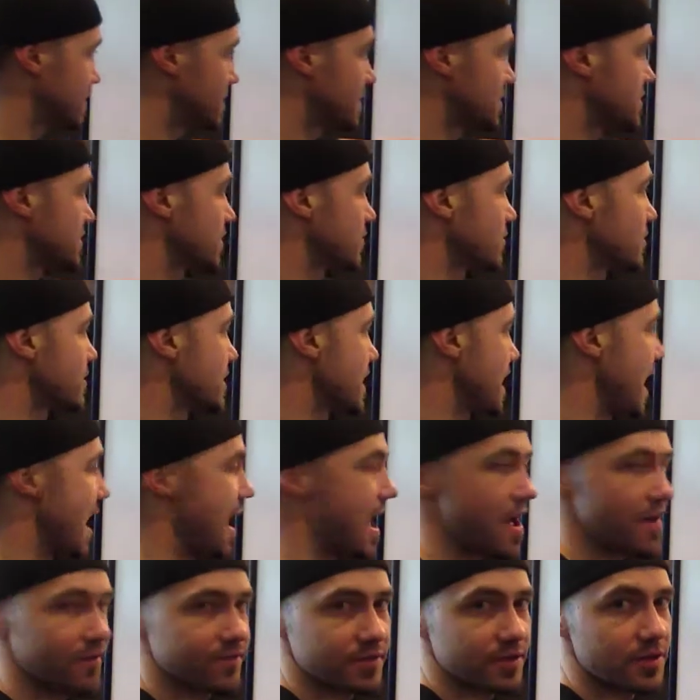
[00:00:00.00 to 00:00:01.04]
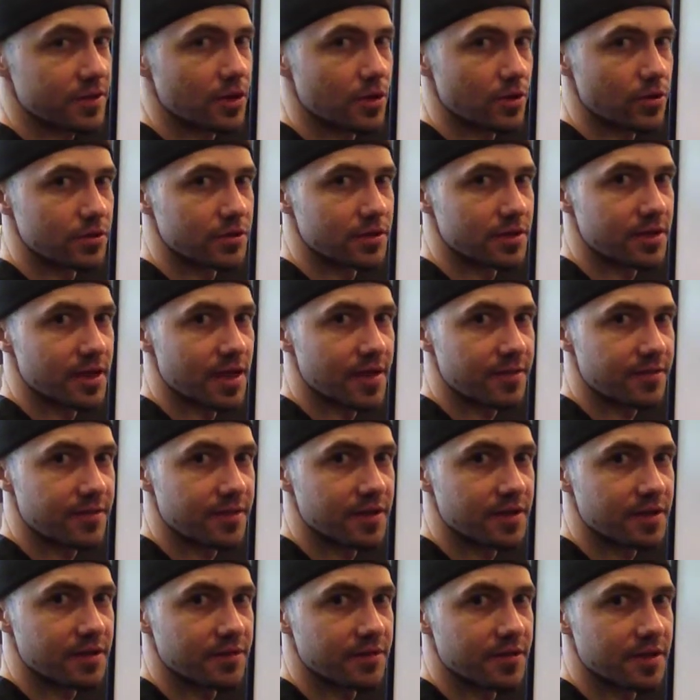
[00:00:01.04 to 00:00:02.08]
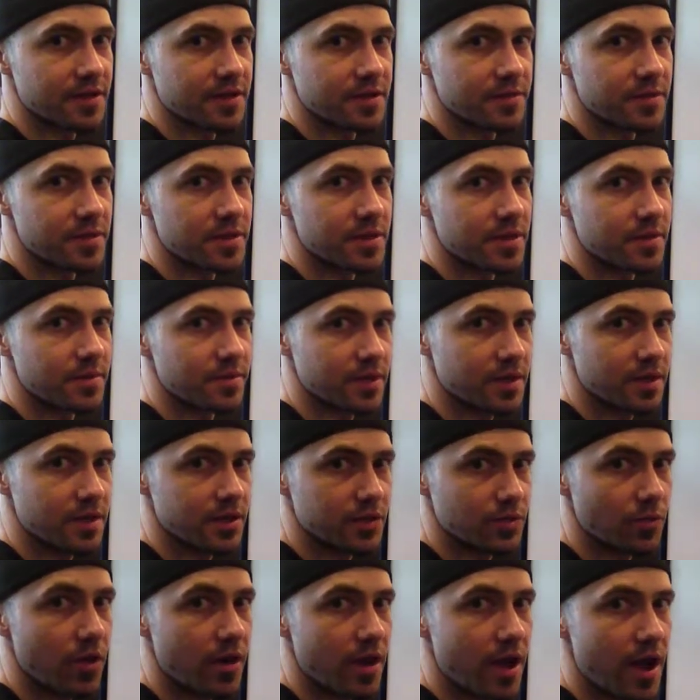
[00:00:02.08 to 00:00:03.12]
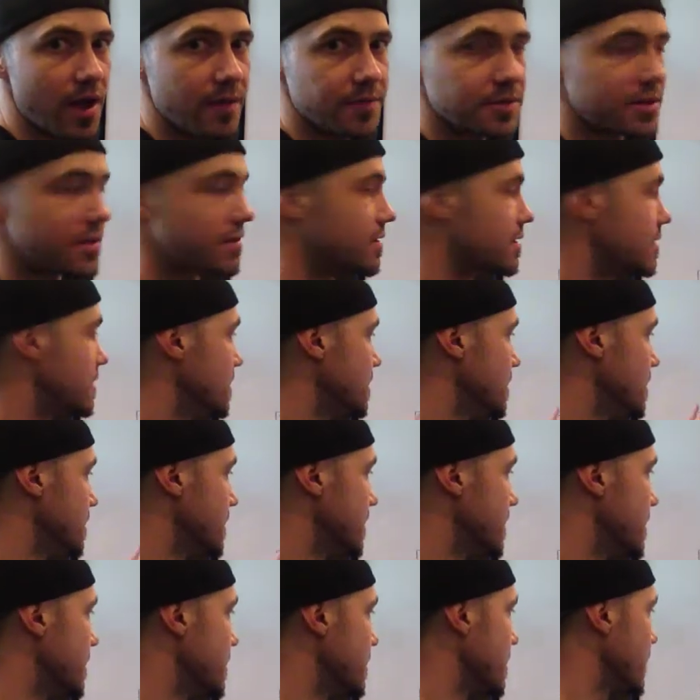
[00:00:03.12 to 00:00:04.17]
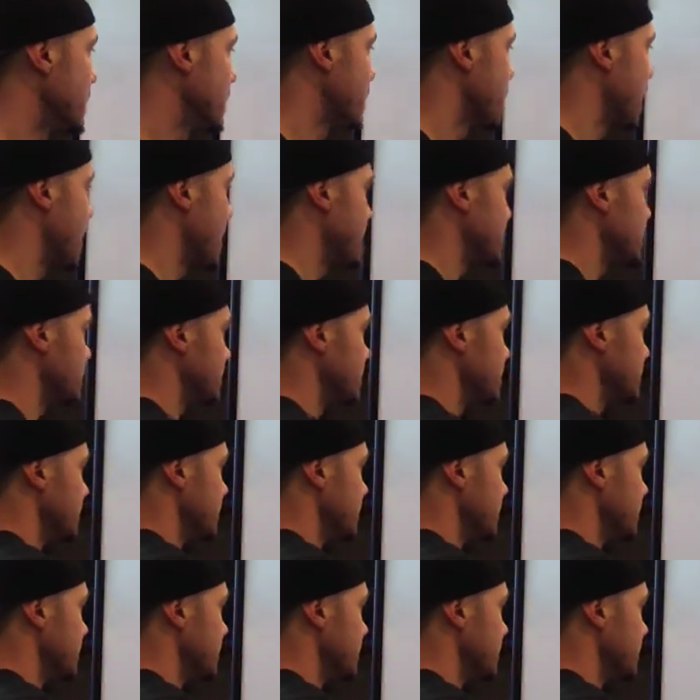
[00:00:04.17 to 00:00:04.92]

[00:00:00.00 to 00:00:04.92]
necessarily have to go to that face-to-face meeting, but it's one option. Okay, another option